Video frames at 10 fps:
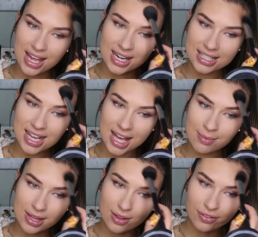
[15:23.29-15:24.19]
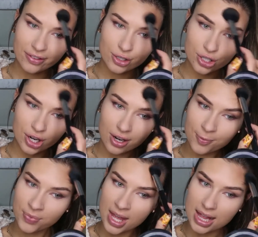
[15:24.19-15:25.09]
anytime in the future,
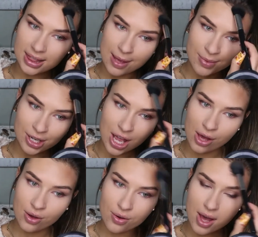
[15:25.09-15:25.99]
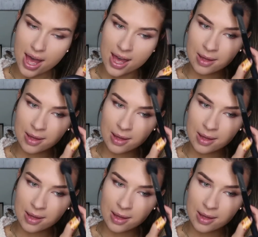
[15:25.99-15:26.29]
let me know.